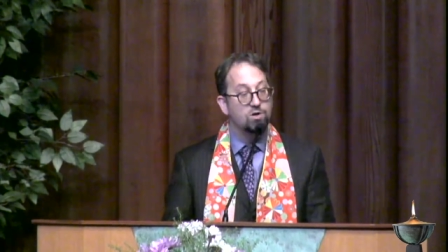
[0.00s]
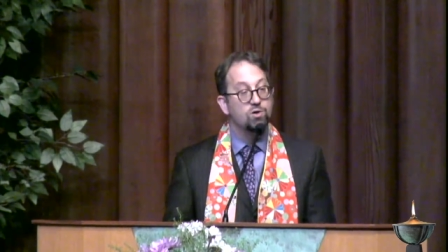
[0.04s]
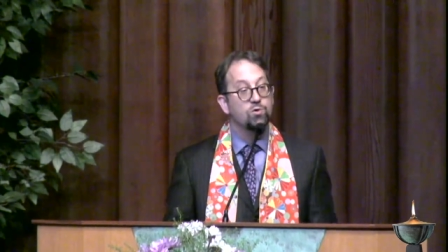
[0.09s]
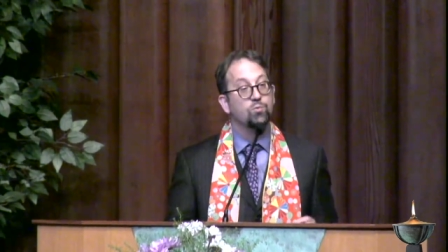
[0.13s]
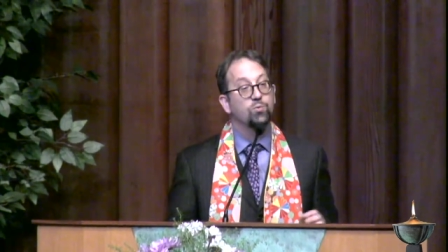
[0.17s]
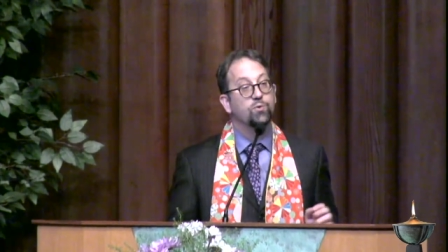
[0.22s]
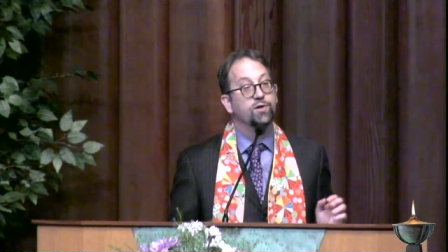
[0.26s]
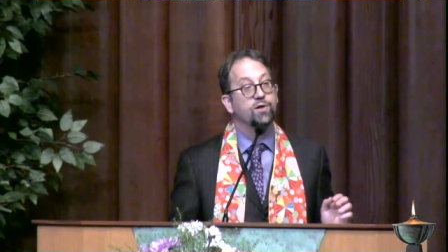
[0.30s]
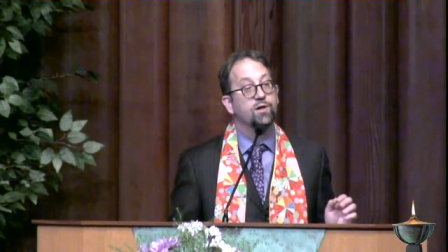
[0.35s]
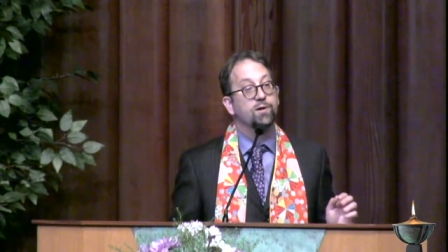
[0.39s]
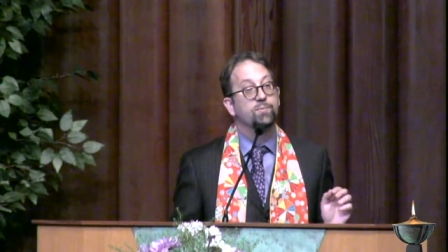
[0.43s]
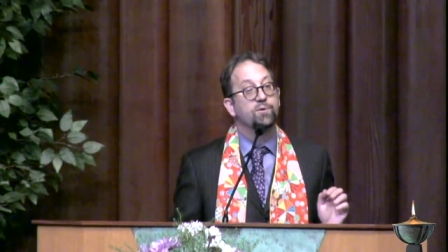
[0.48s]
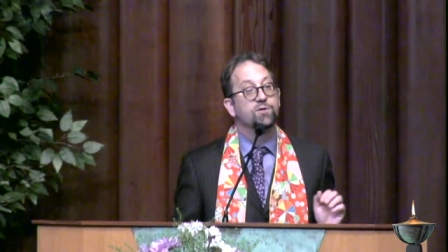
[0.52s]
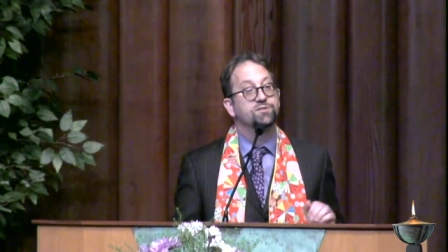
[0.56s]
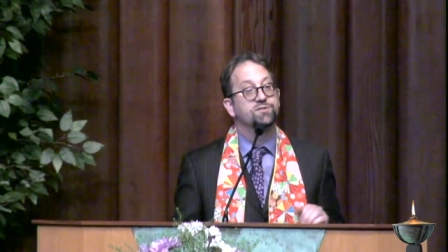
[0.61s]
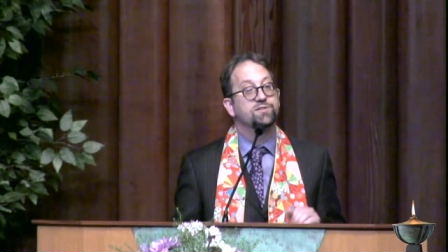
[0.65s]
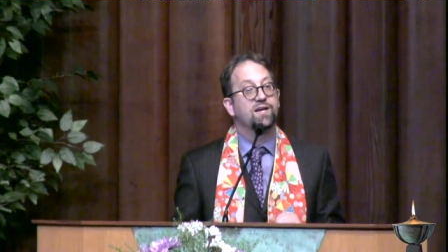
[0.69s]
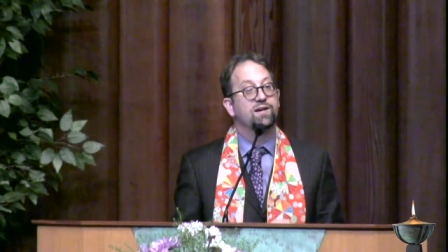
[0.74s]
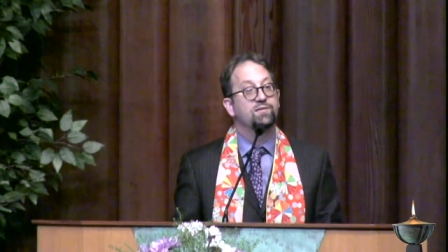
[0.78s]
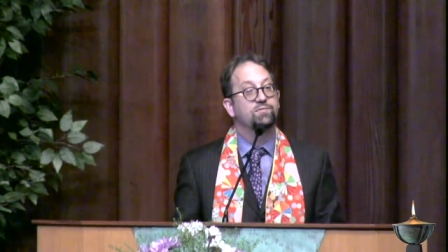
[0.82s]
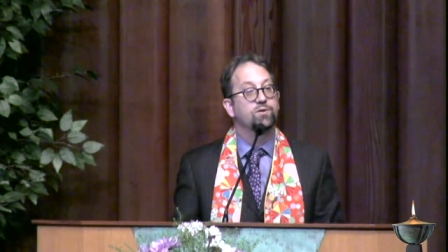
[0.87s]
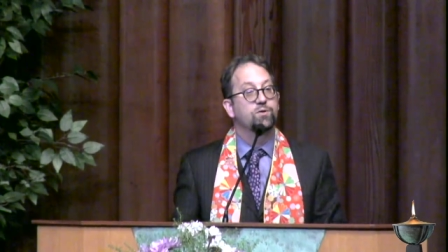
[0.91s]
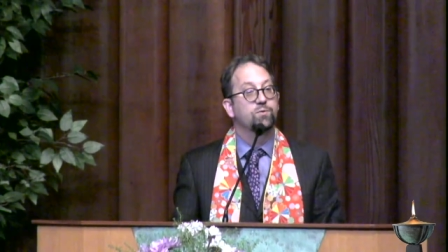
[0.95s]
when almost
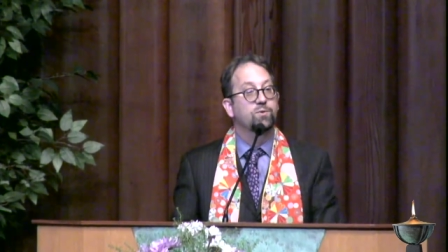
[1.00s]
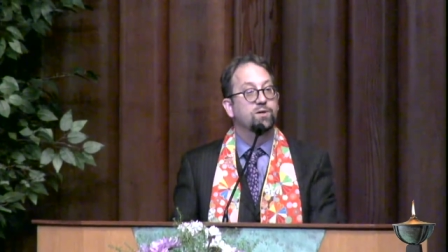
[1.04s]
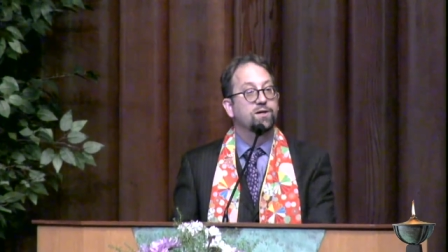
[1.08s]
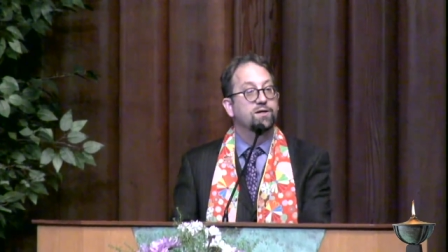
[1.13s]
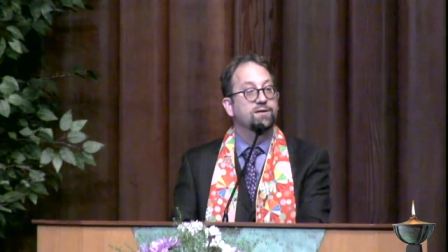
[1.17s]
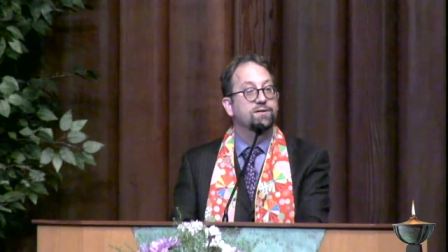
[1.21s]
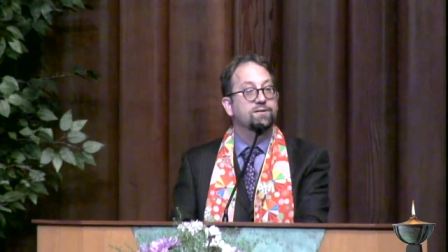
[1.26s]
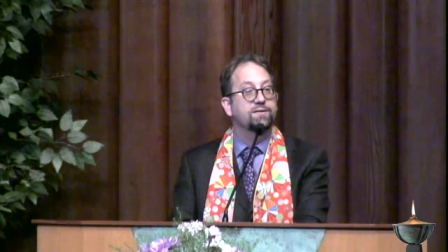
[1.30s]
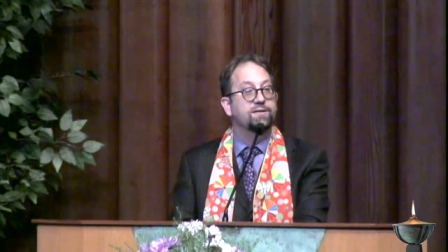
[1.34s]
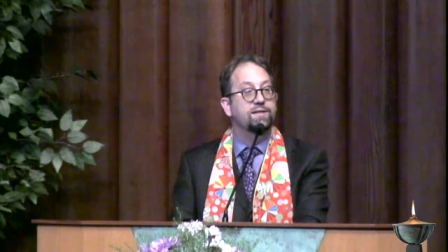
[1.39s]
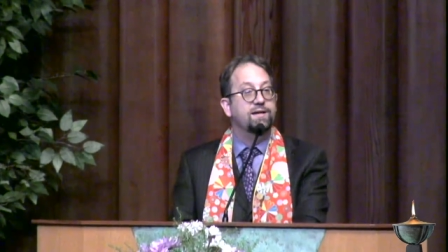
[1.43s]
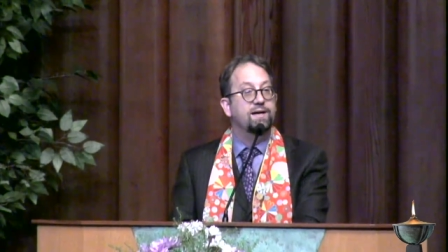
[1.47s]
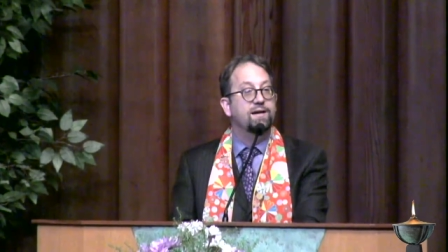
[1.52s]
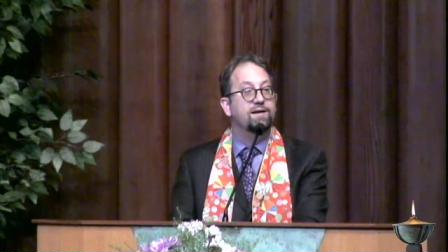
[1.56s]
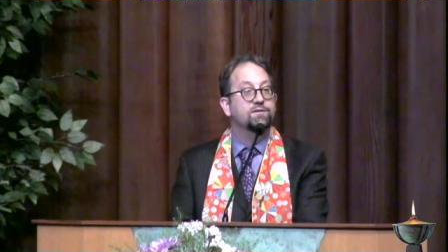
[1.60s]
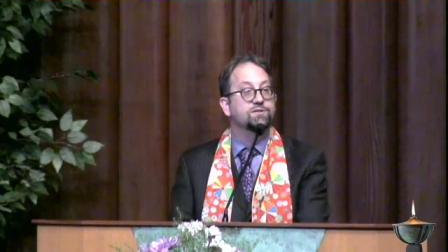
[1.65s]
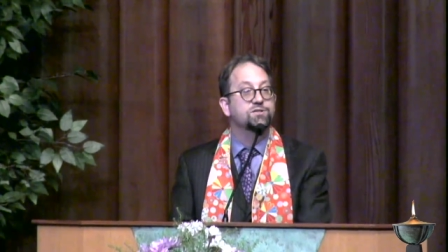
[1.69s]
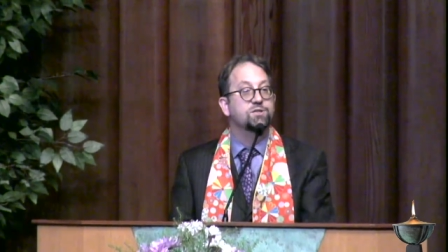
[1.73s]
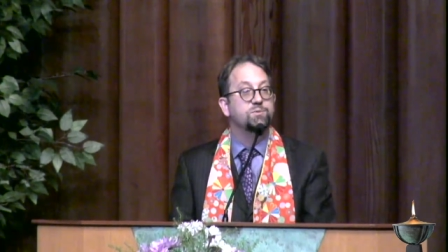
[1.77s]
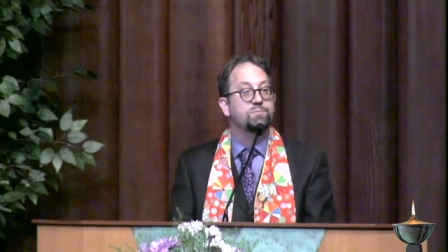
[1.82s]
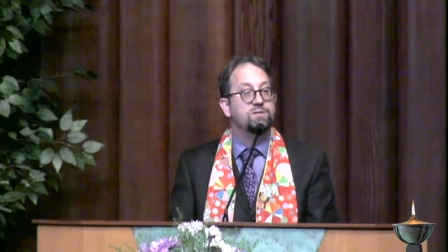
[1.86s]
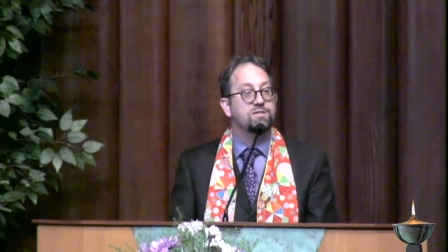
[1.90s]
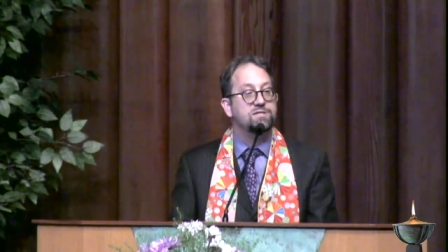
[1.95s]
everyone, the
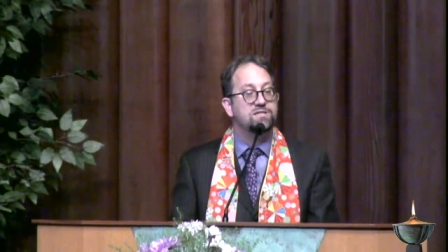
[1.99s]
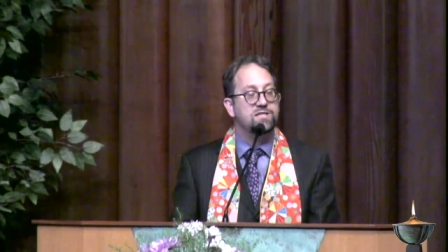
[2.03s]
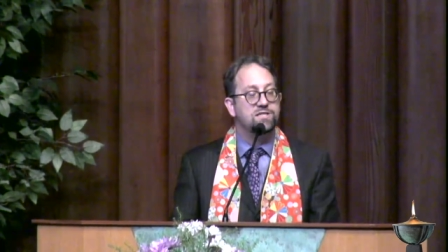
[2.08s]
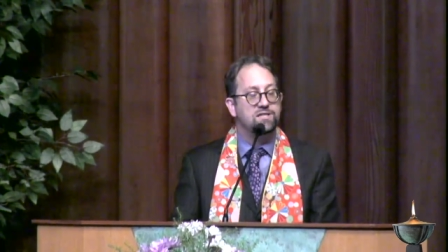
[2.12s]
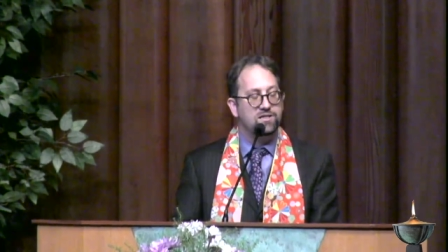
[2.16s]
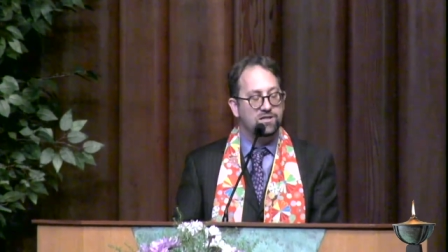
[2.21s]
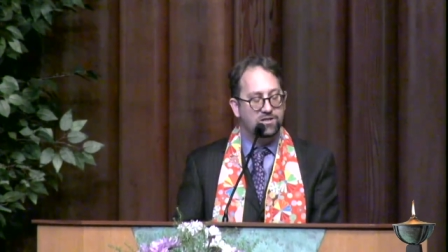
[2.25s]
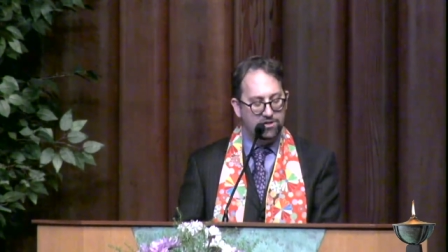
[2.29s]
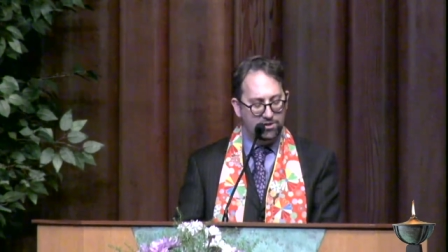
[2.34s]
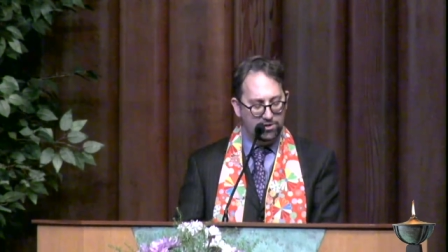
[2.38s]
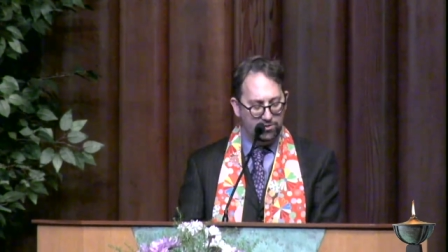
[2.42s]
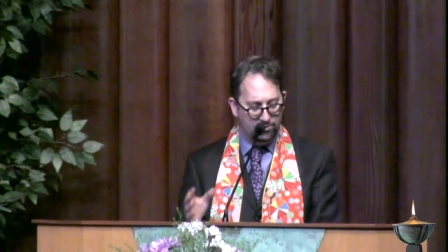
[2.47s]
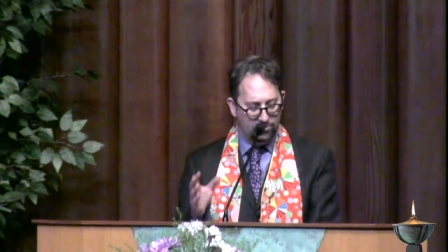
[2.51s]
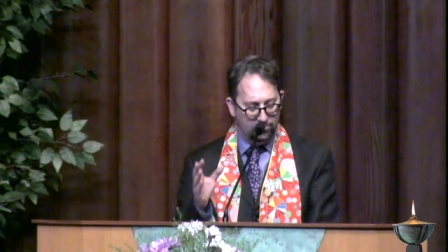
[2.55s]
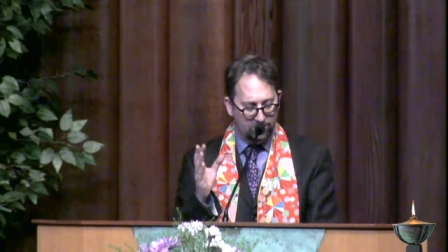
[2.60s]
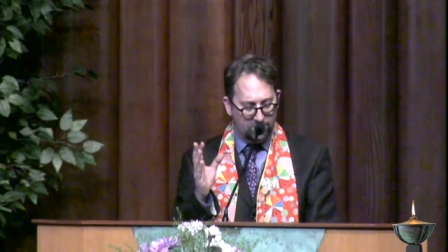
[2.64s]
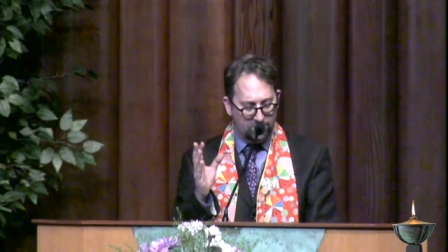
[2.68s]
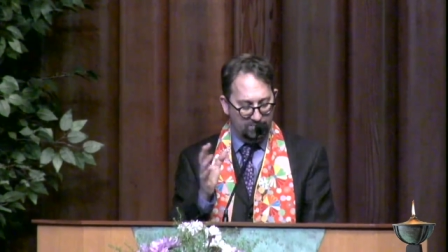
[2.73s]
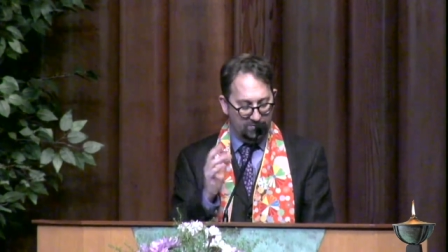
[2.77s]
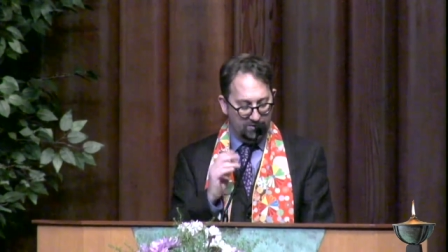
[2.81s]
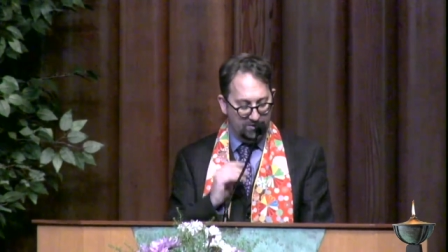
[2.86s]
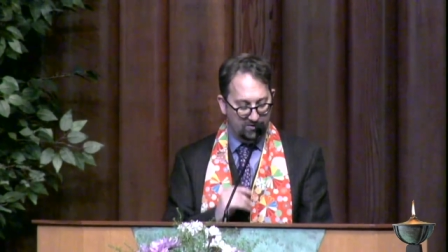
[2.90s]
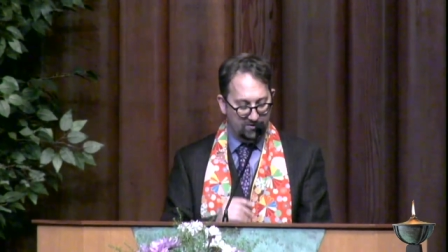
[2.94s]
LGBTQ
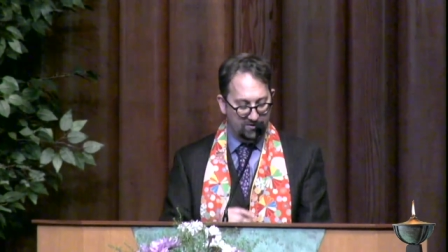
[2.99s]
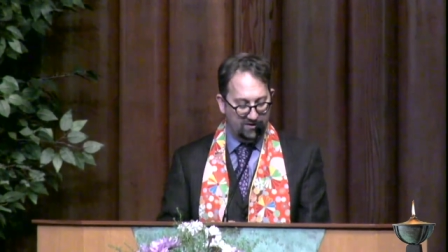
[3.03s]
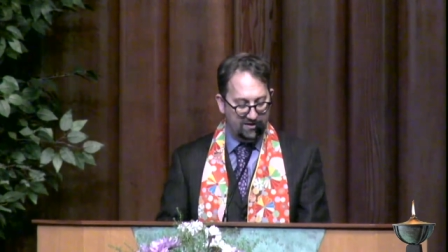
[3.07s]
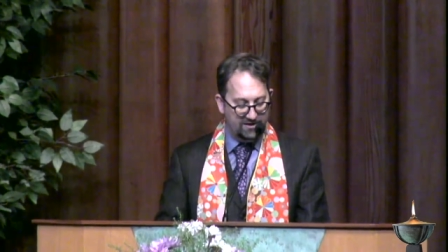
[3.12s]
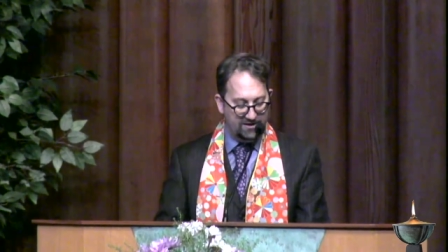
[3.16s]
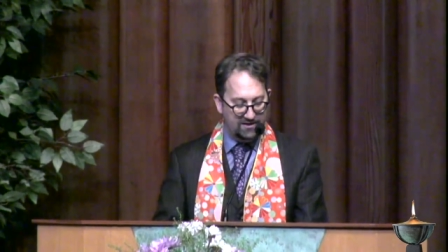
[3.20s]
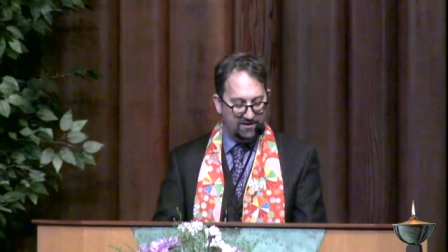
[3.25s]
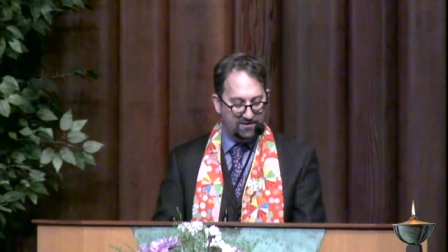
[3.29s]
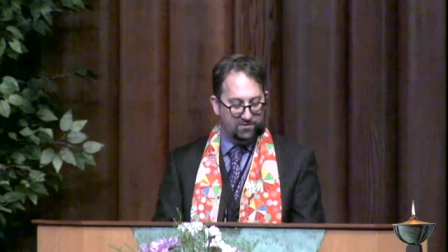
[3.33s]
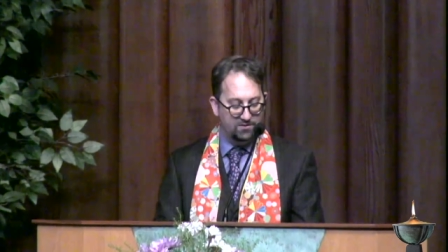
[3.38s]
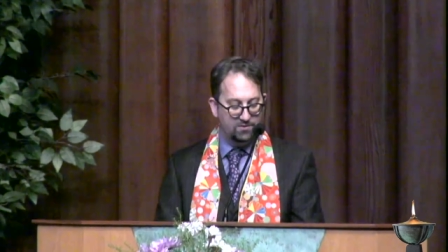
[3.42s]
community,